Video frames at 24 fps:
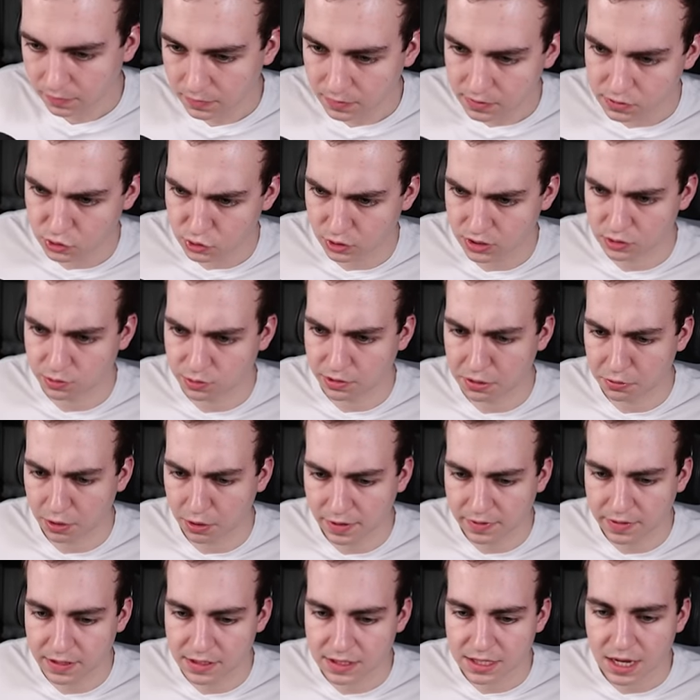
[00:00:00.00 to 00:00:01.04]
So let's
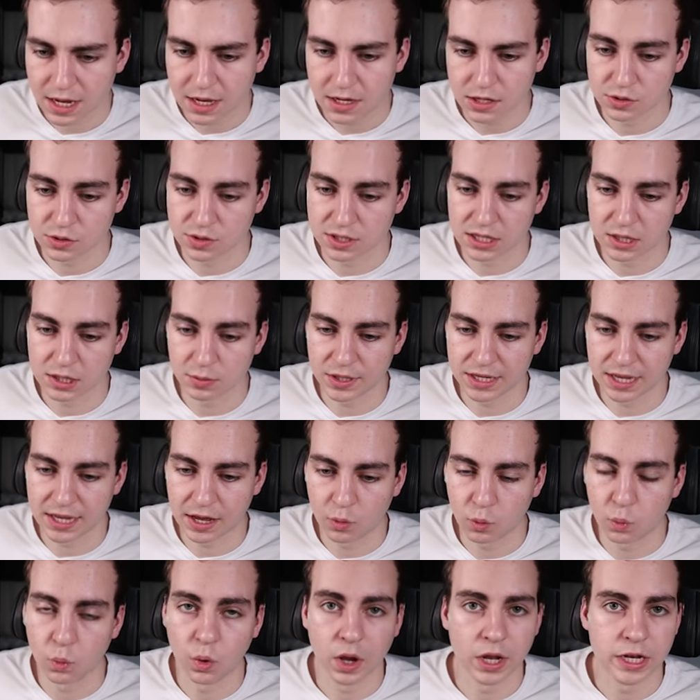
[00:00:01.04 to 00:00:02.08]
rerun this. You see that we get
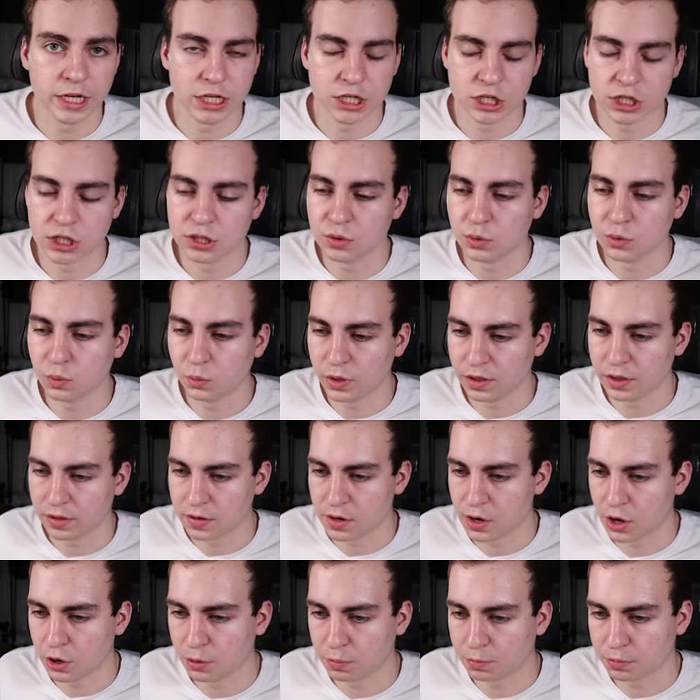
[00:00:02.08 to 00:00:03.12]
1, 2 with
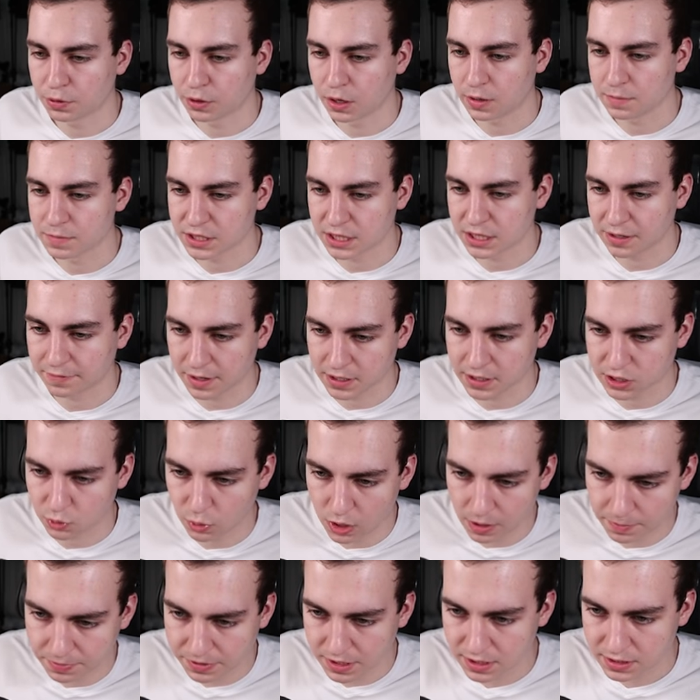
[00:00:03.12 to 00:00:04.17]
no problems. And if I
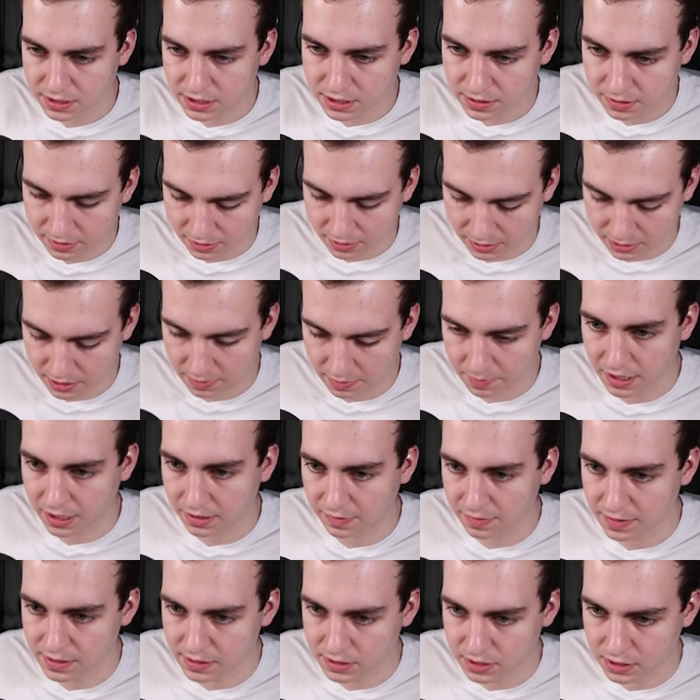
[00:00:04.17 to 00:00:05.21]
swap this and I make
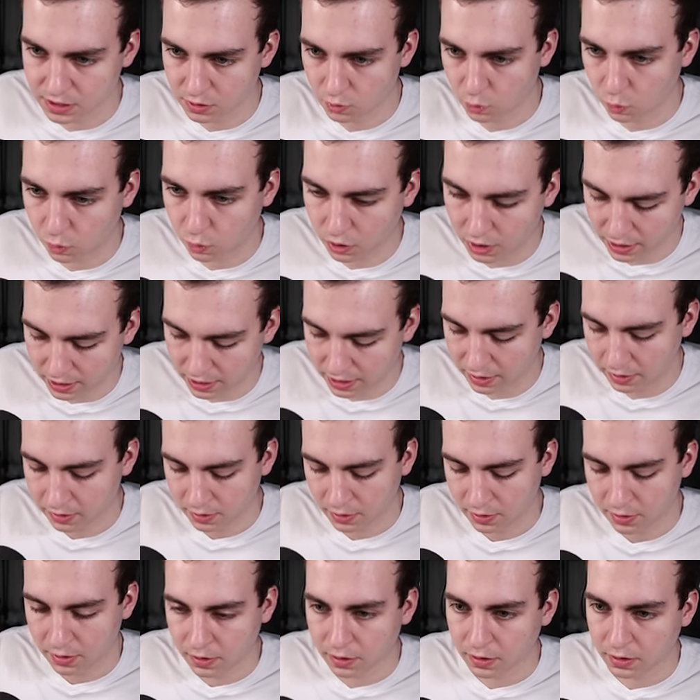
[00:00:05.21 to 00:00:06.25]
this y
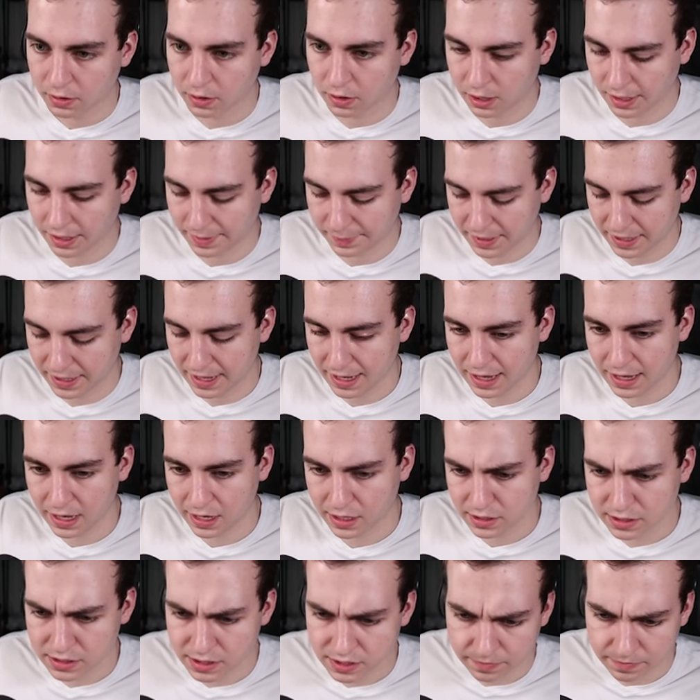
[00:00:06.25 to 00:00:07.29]
comma
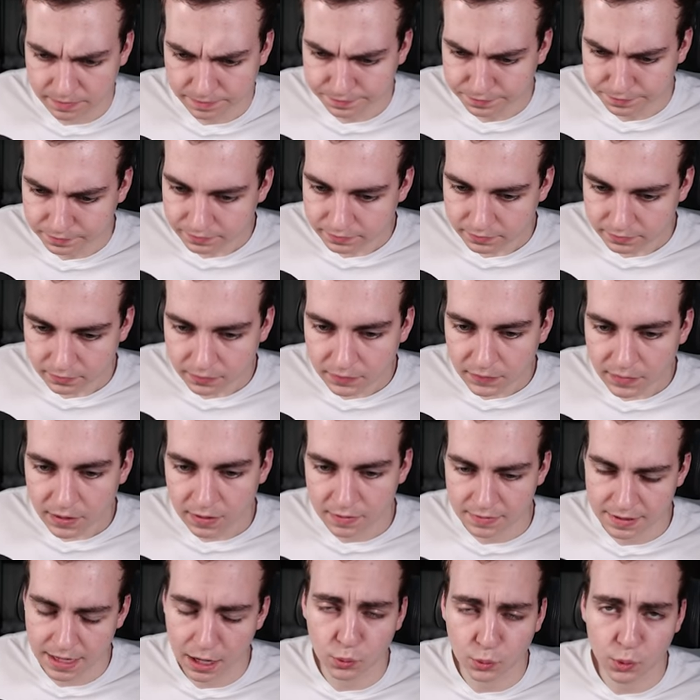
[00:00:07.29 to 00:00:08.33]
x,
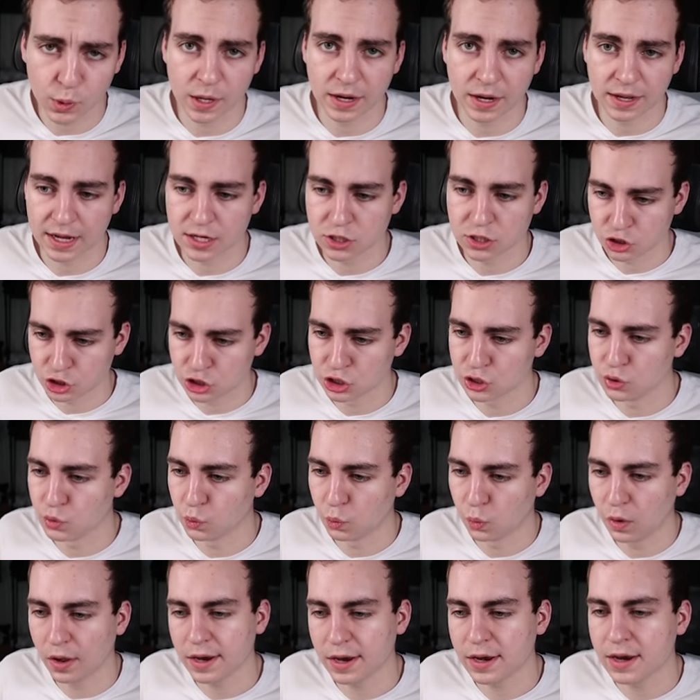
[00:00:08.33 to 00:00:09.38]
now we're going to get 2,
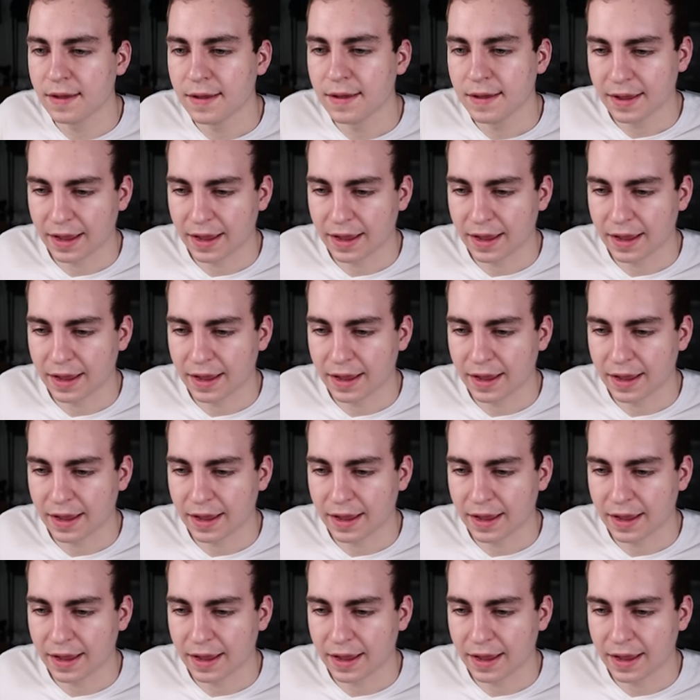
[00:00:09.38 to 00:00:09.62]
1.